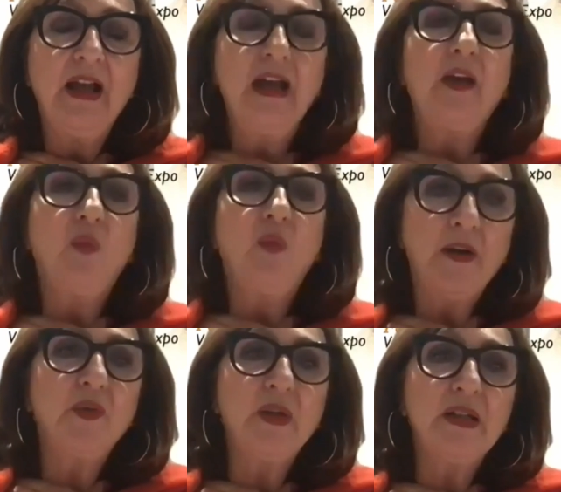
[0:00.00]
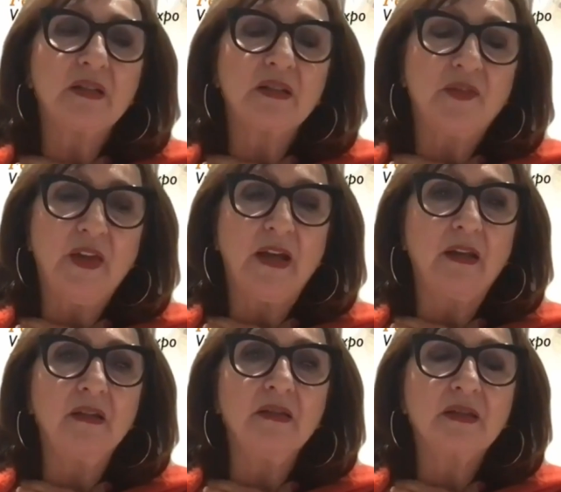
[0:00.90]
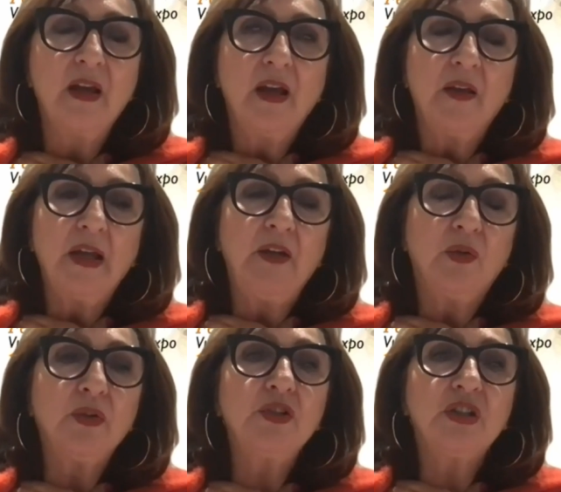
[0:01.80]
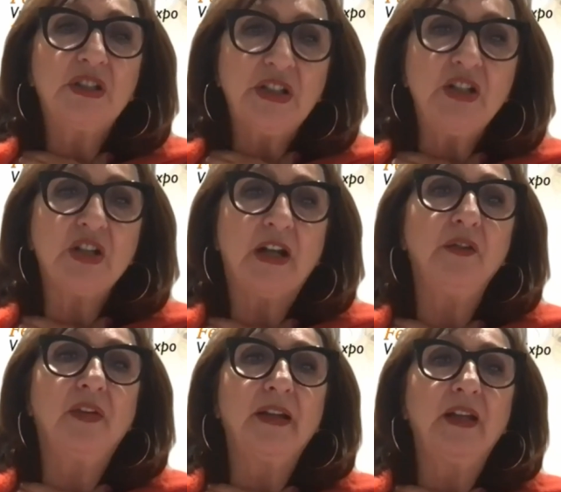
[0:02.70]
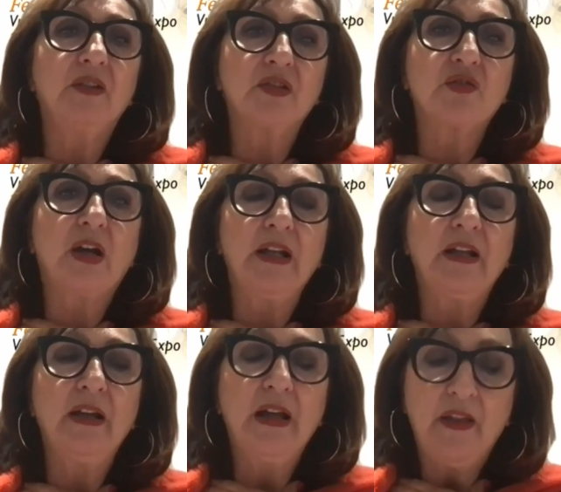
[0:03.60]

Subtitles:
And one of the reasons for that is, in order to teach Ayurveda in Australia,